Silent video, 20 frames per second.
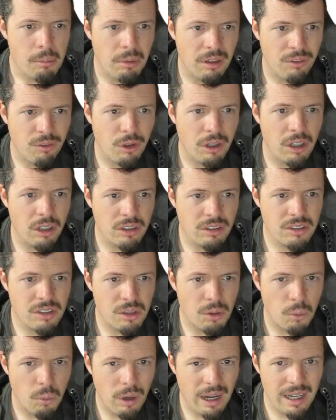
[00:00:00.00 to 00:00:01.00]
But if we go
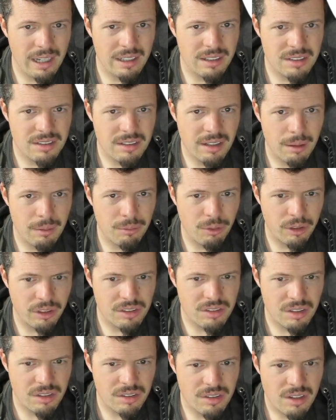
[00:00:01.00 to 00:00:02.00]
into the wireless tab, for
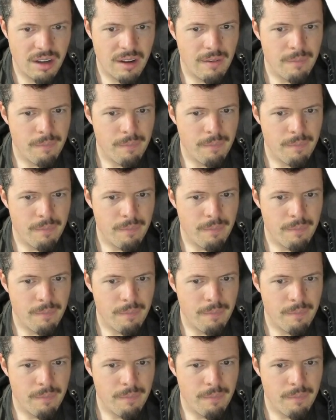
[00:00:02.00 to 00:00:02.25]
instance,